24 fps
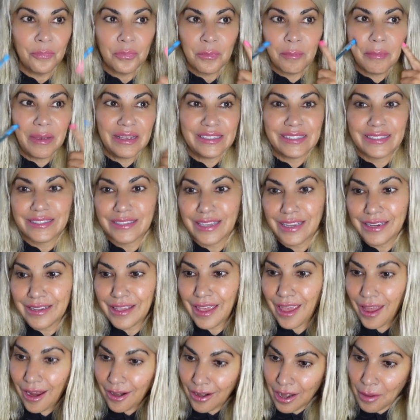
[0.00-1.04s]
my
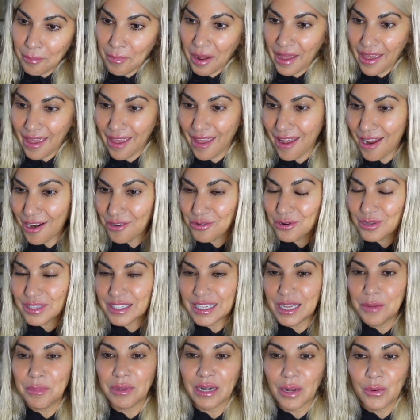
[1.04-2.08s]
skincare and my hair
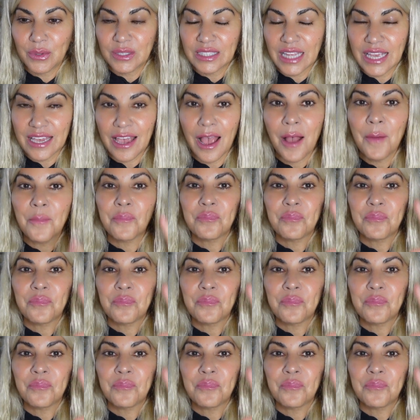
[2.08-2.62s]
routine, but I was like,